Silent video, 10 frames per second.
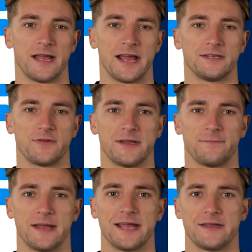The answer is
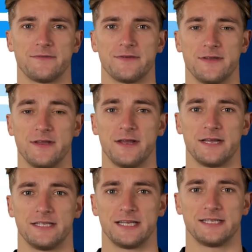B,
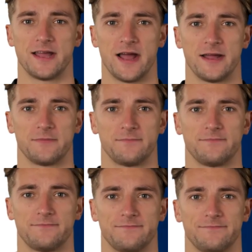syslog.
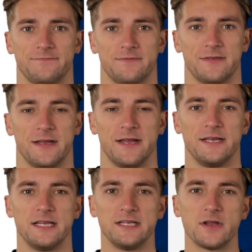
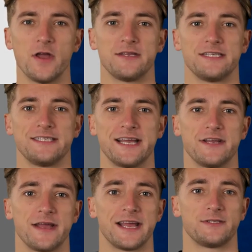Syslog is a
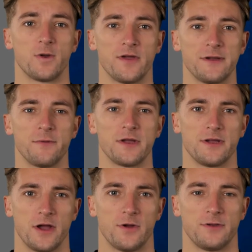standardized logging
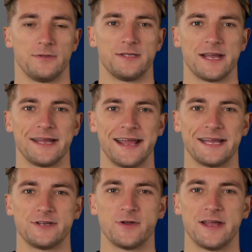protocol used to
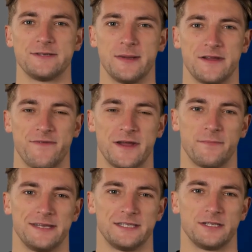collect and transmit
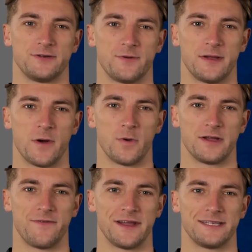event messages from
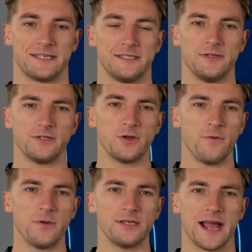network devices,
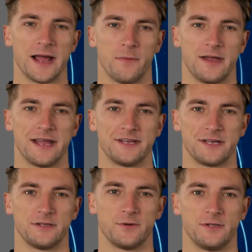servers, and
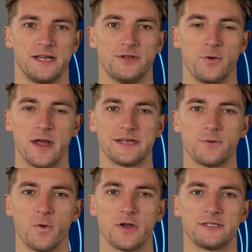applications to a
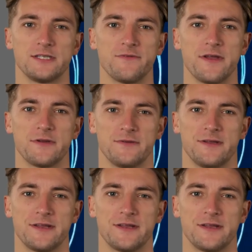centralized log server.